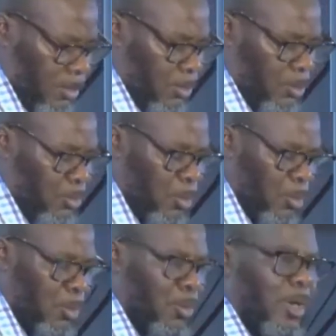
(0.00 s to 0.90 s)

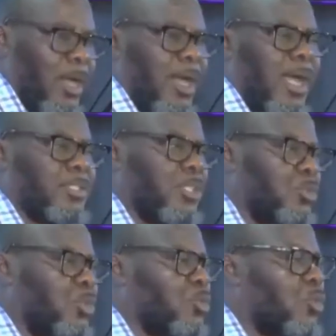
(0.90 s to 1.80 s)
So,
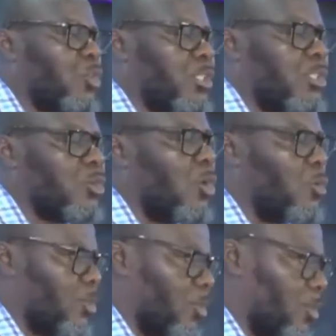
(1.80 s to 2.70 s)
attitude causes
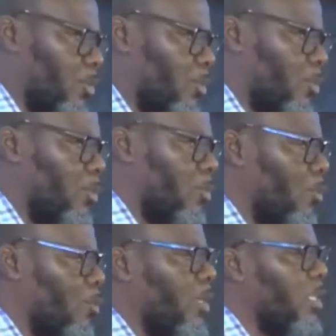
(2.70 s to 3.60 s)
us,
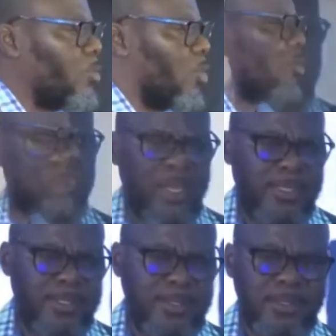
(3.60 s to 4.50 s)
when it's not right,
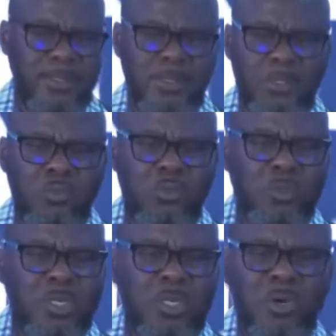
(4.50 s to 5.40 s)
we
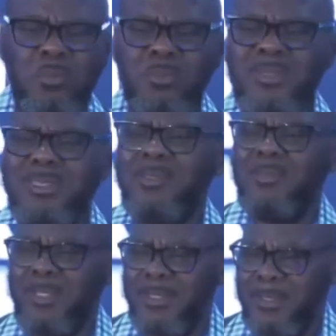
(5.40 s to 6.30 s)
become
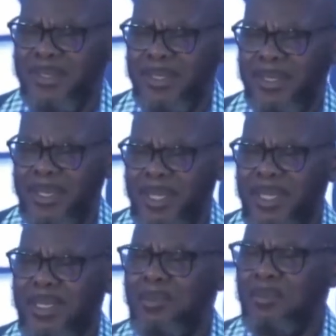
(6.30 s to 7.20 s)
timid
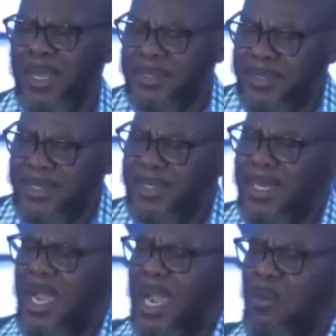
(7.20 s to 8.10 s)
in impacting
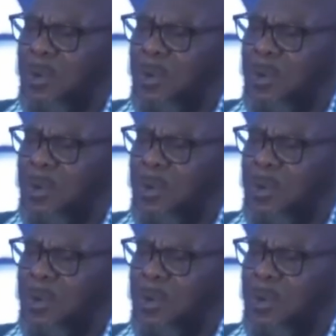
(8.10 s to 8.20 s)
our